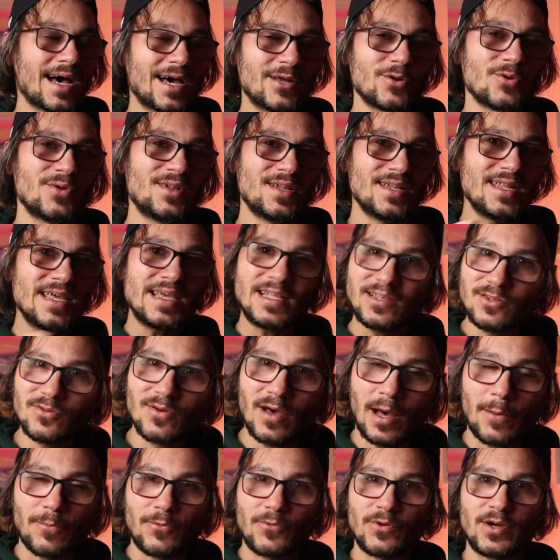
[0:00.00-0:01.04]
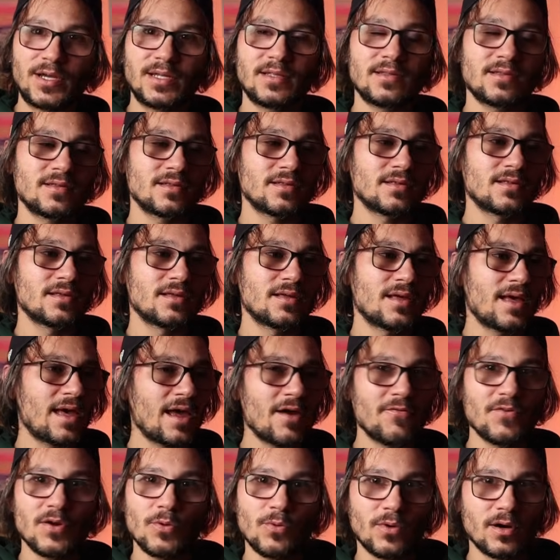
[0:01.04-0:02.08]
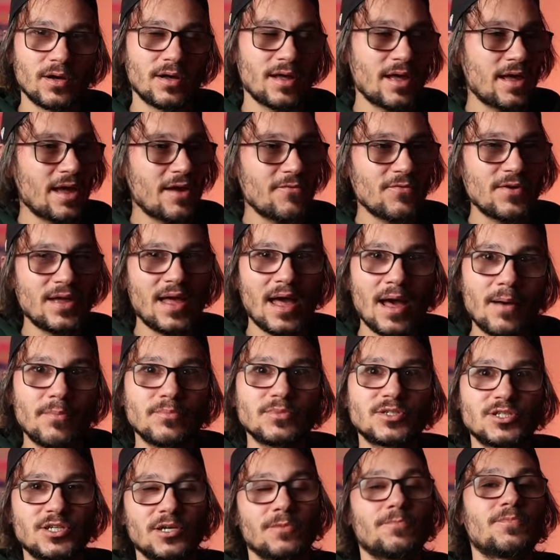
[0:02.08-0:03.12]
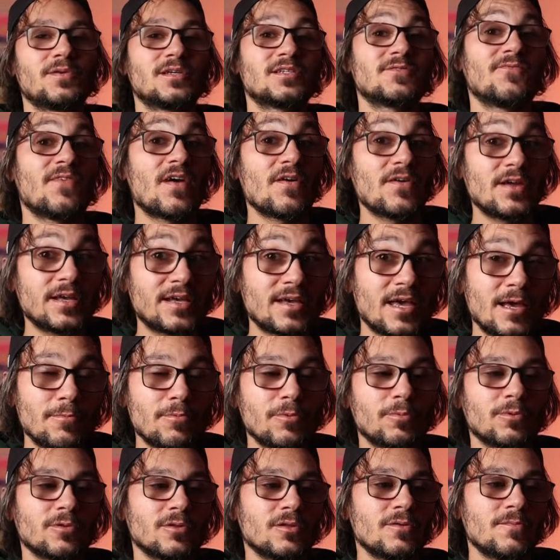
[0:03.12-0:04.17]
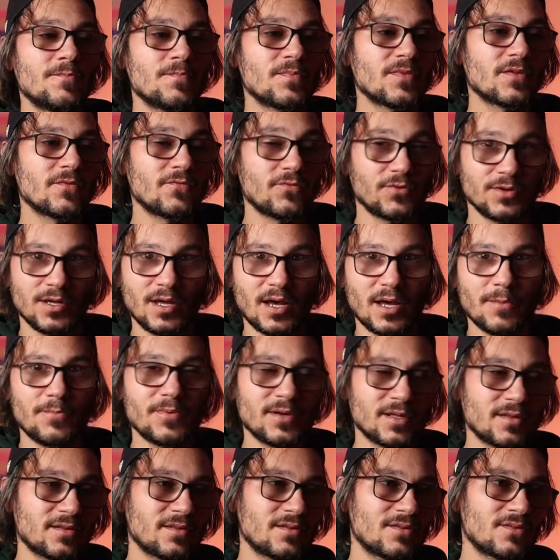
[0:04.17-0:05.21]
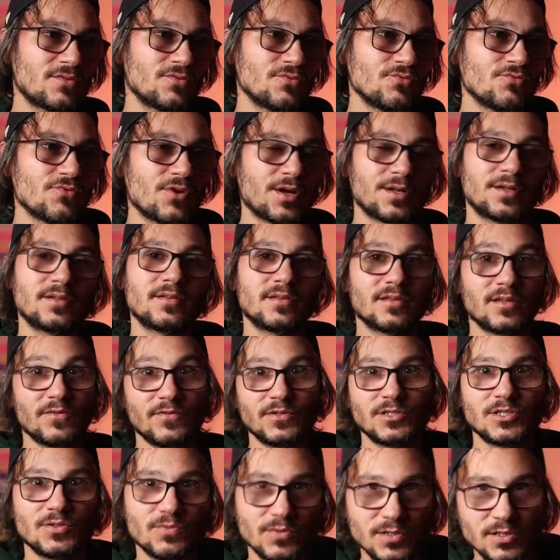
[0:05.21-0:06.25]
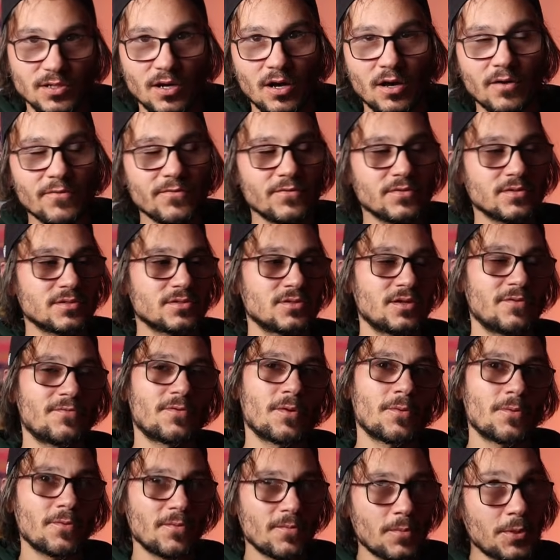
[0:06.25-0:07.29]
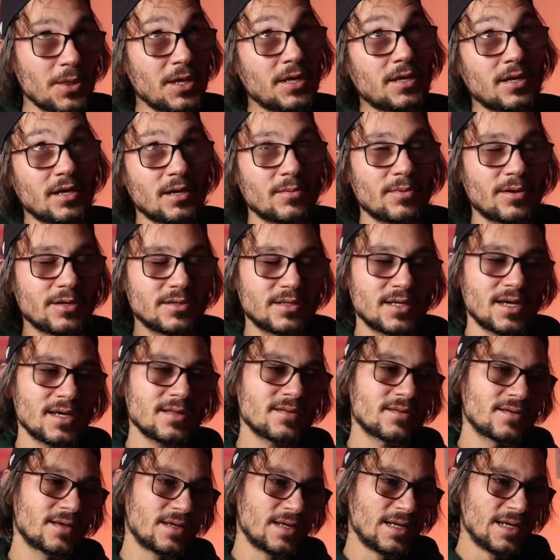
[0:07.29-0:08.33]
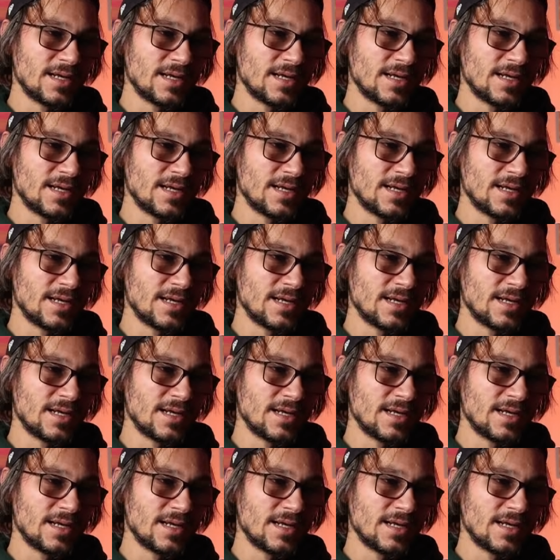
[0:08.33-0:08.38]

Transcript: I don't need to upgrade. Every M chip is very capable for the iPad to run DaVinci Resolve. So if you're thinking about that.